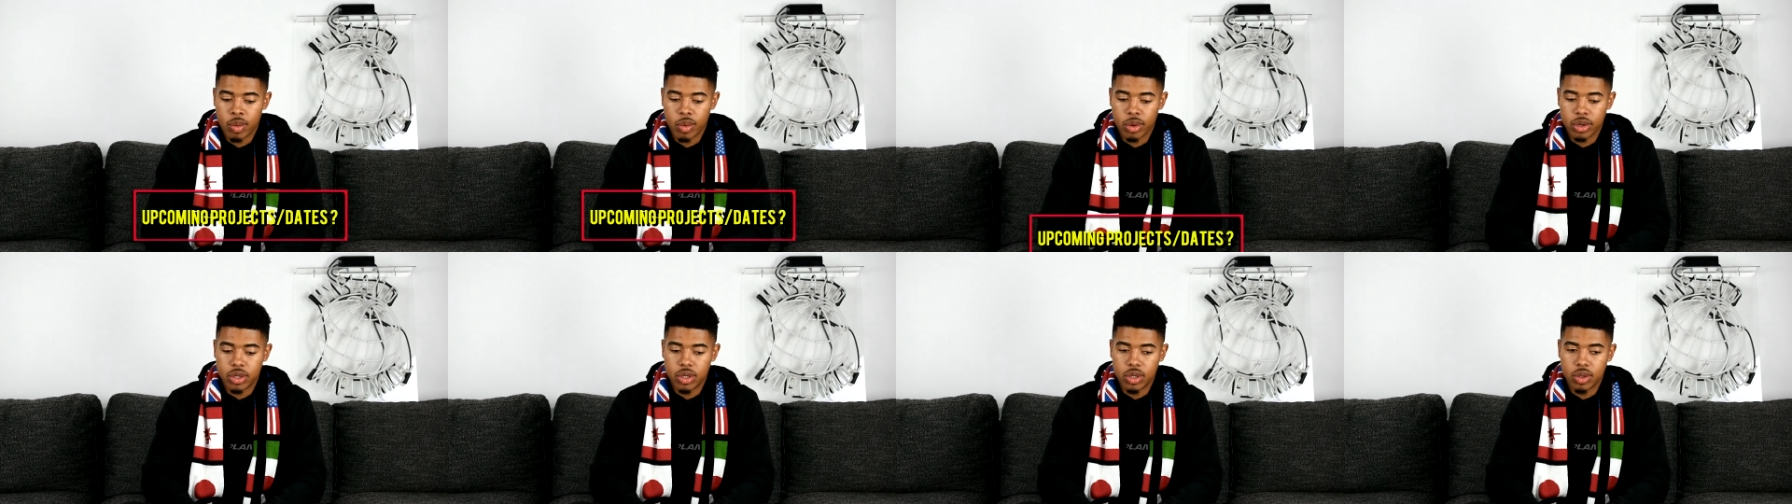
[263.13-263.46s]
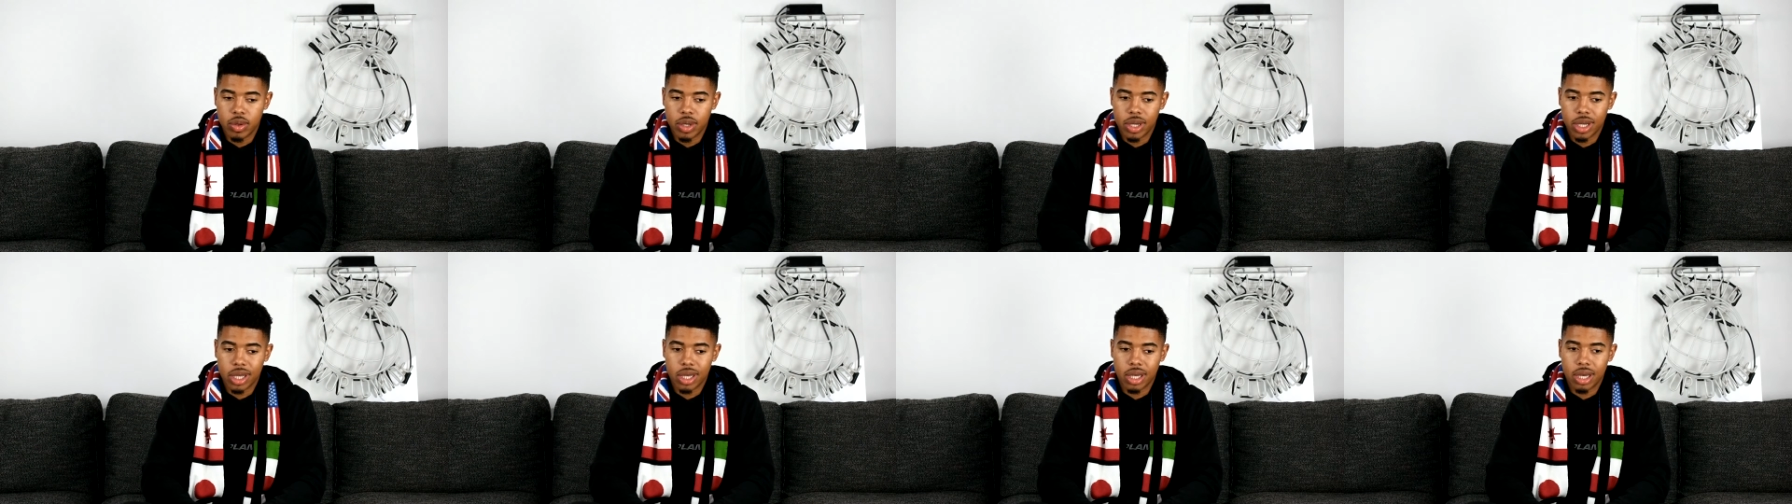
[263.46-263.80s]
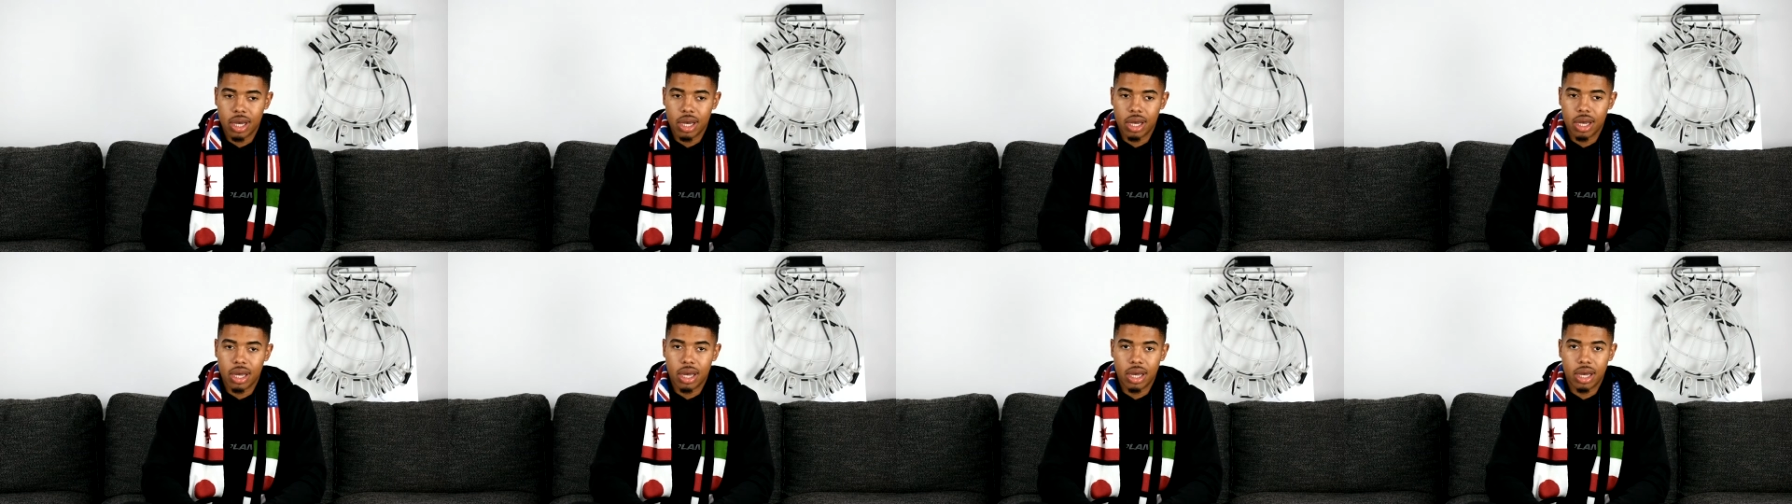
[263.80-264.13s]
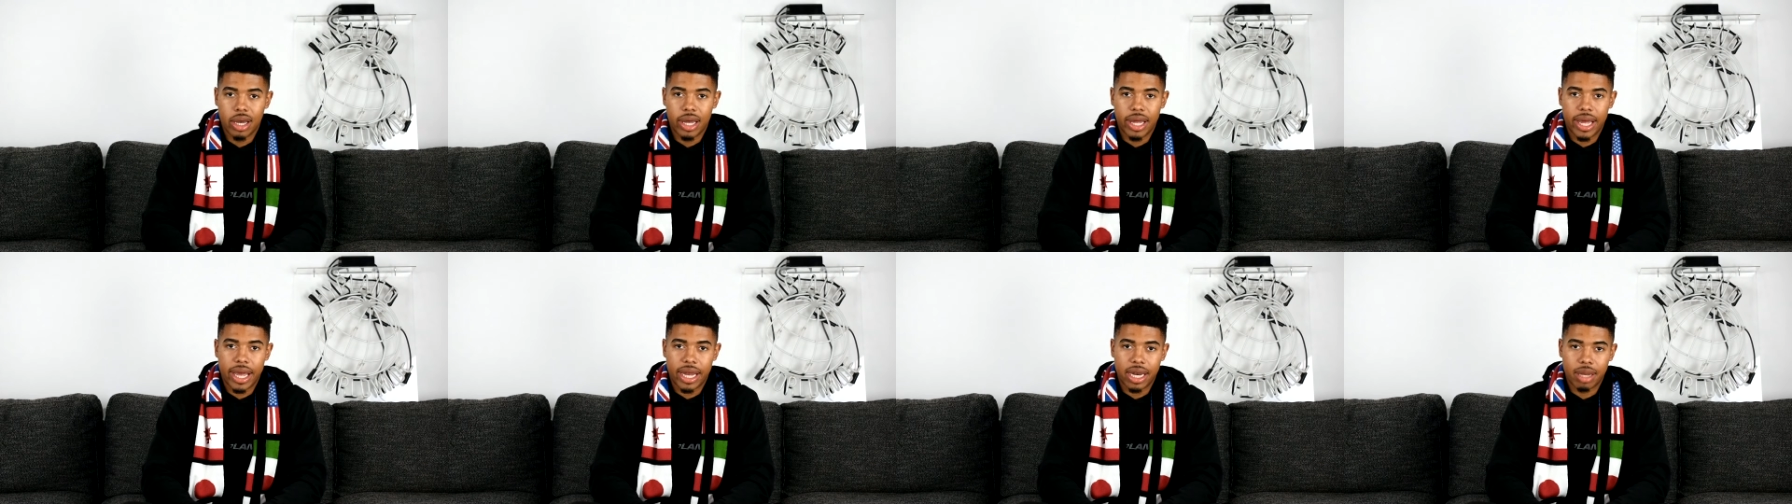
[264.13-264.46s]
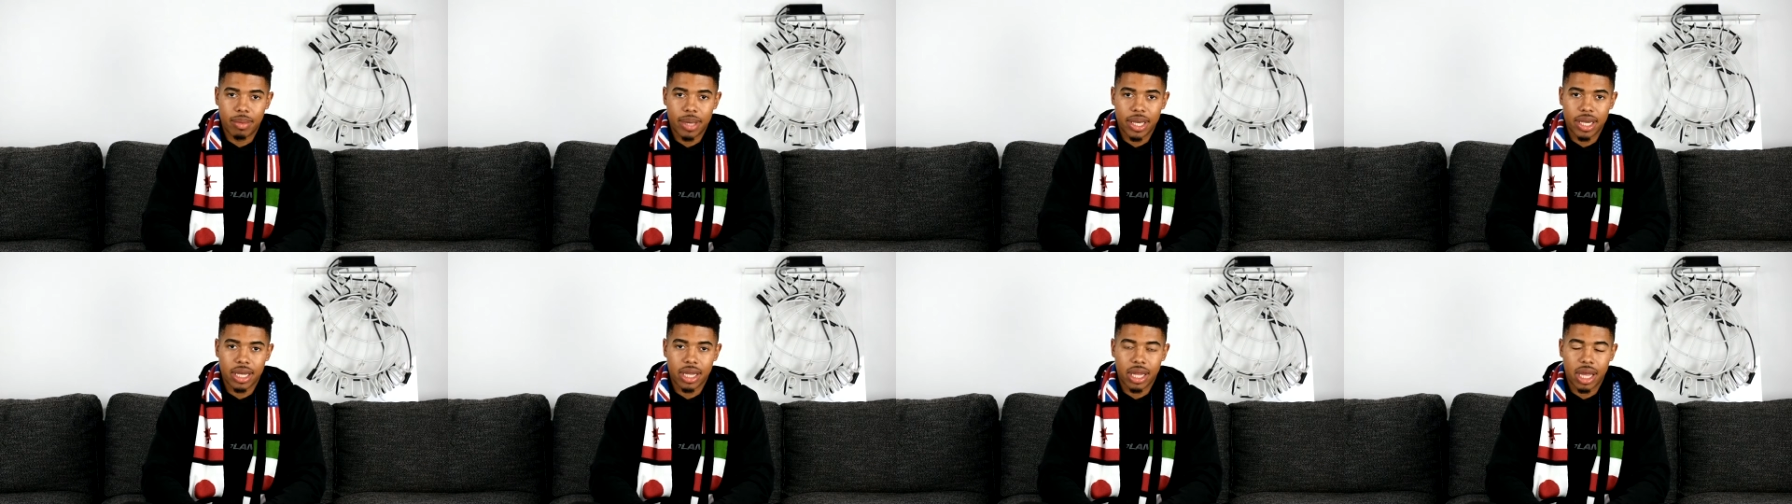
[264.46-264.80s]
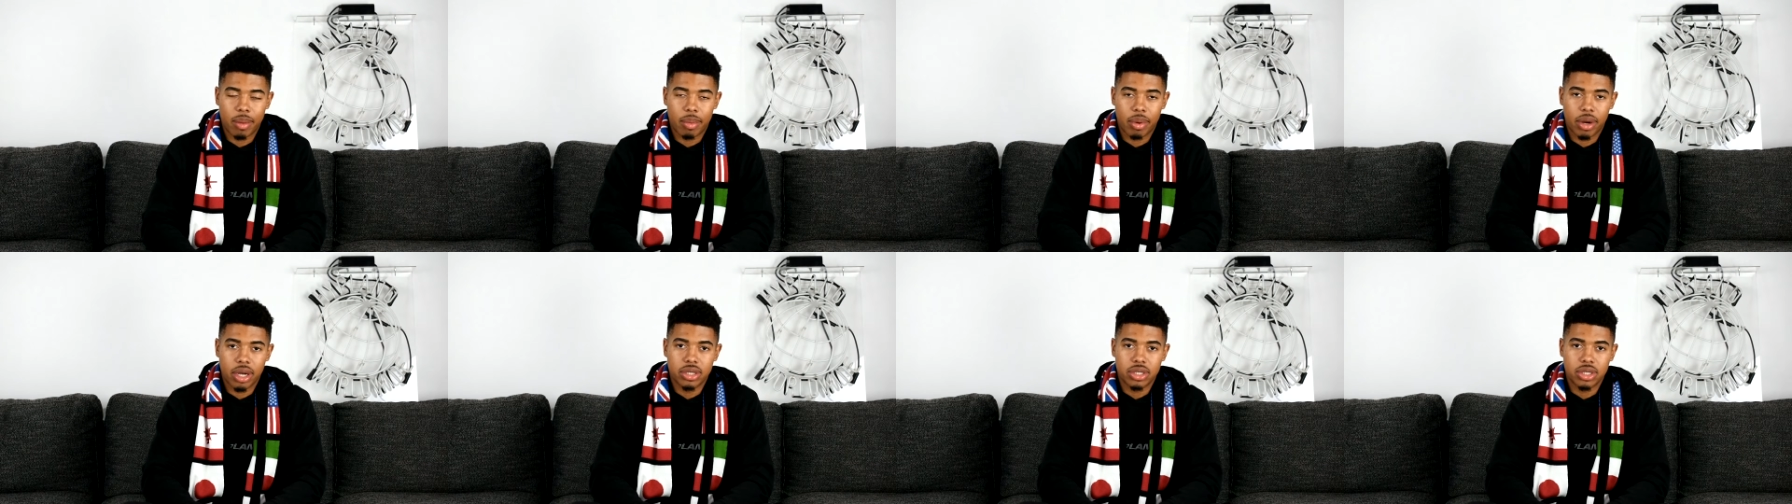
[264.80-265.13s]
We're doing an anime
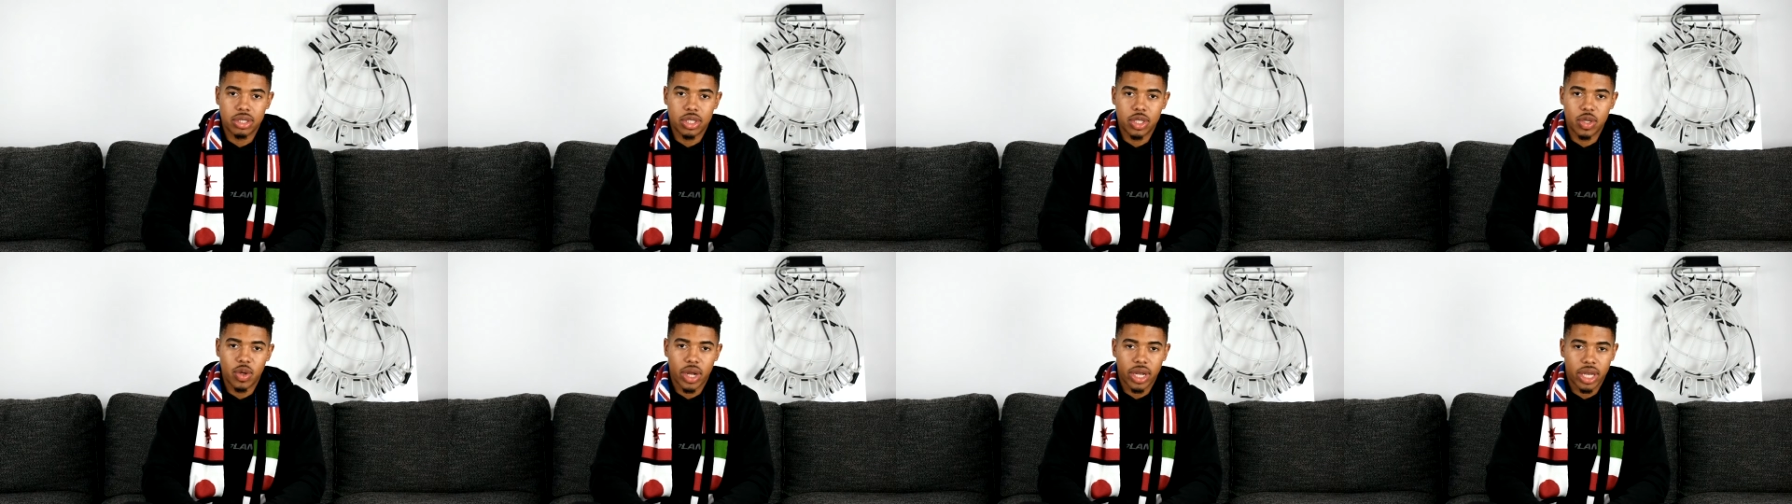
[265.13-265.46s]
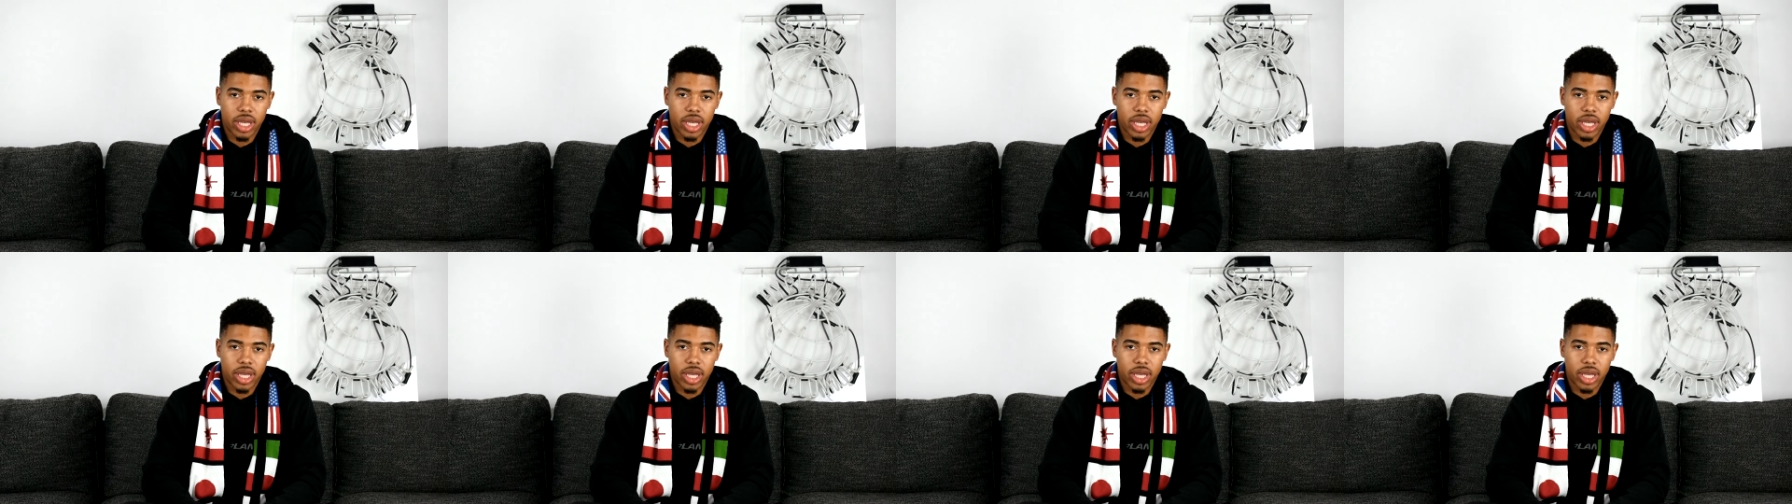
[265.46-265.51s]
collaboration too.